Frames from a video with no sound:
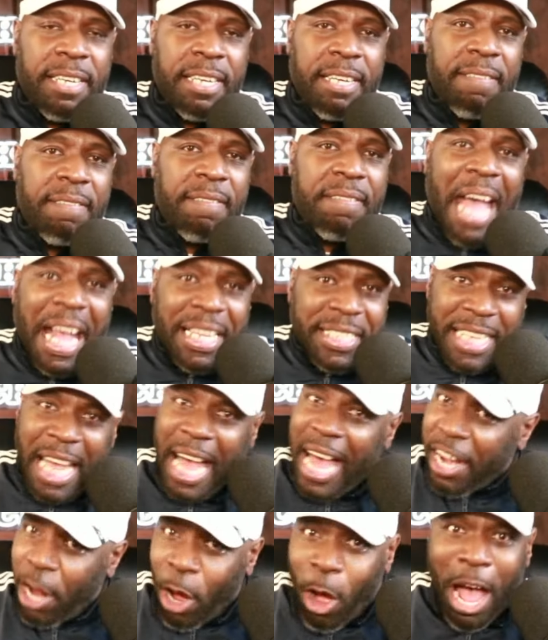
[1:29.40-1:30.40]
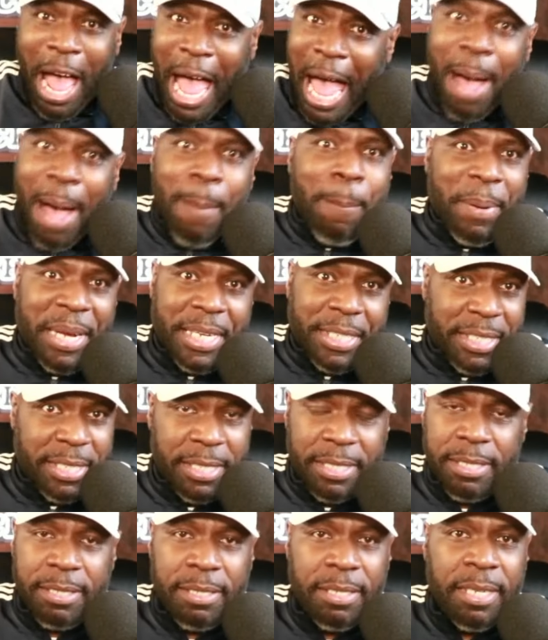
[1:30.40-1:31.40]
That's how it all happened.
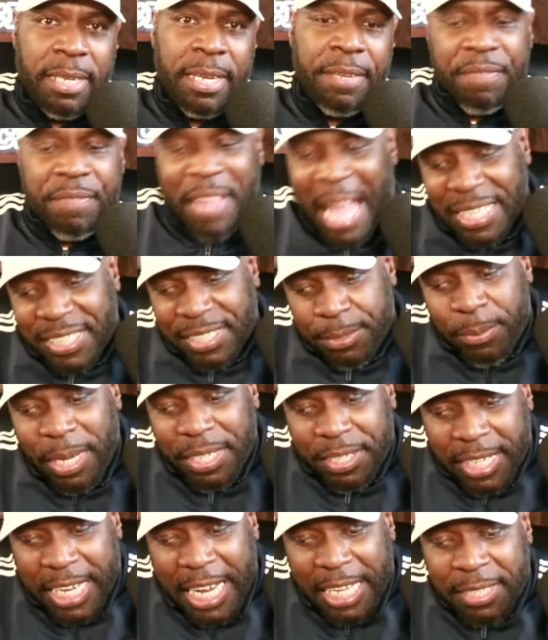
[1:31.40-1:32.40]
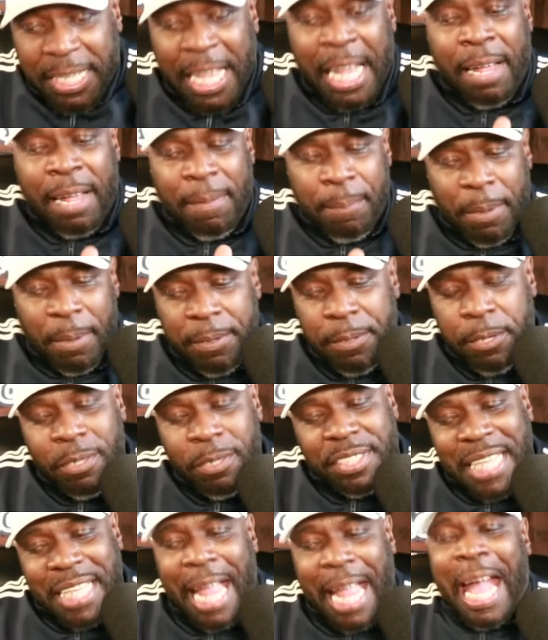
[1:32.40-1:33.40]
That's what gets, but you
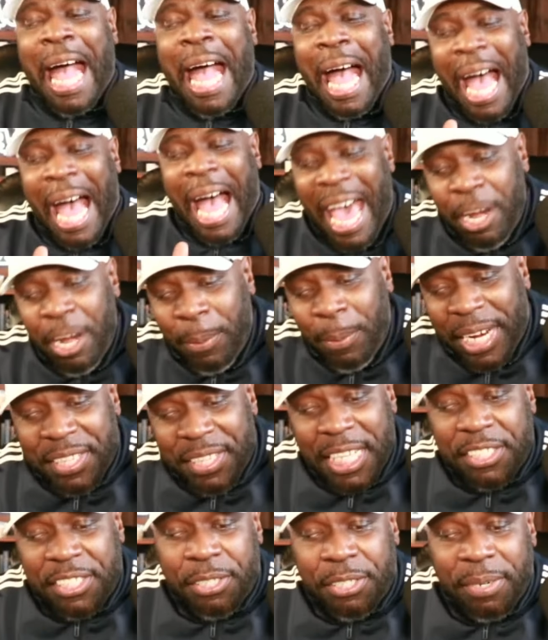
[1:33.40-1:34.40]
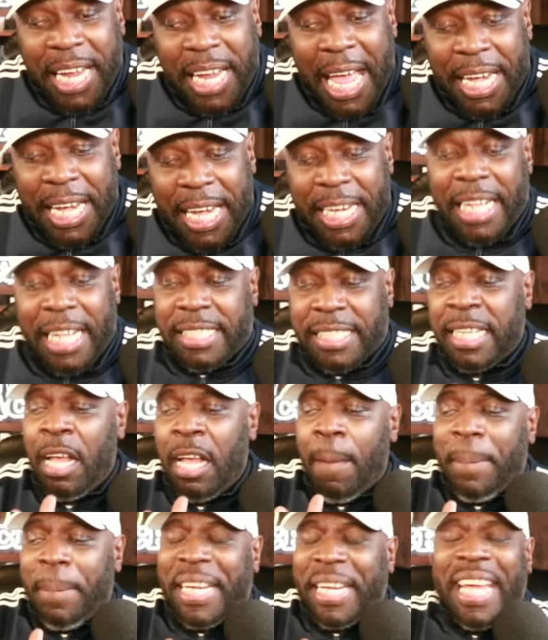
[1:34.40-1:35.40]
say, how do we get these two candidates?
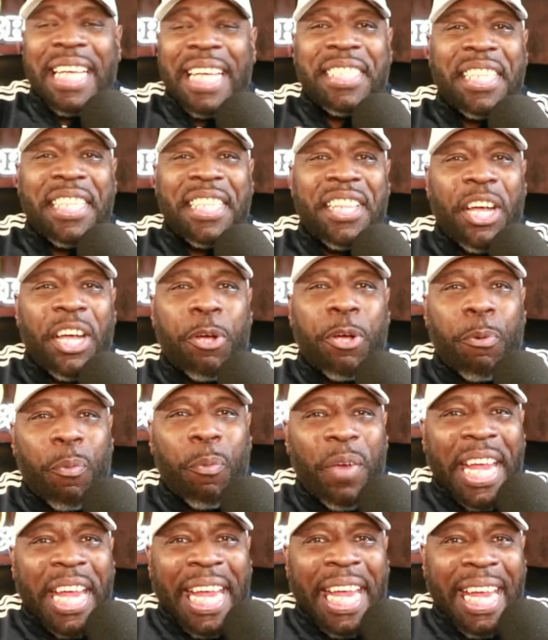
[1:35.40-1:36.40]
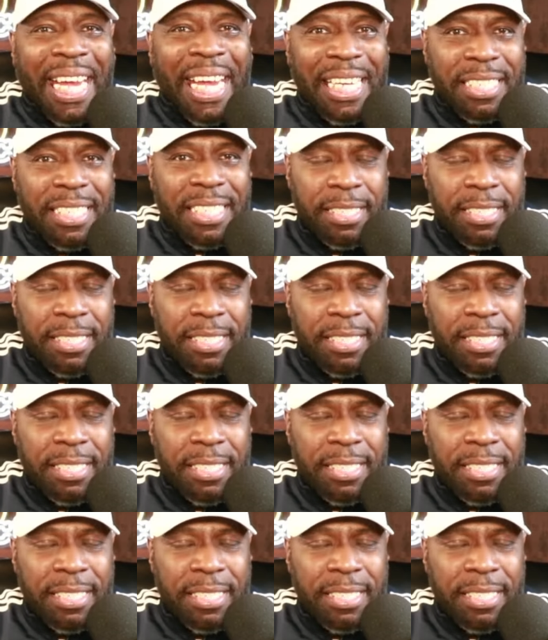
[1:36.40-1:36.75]
Because of the greed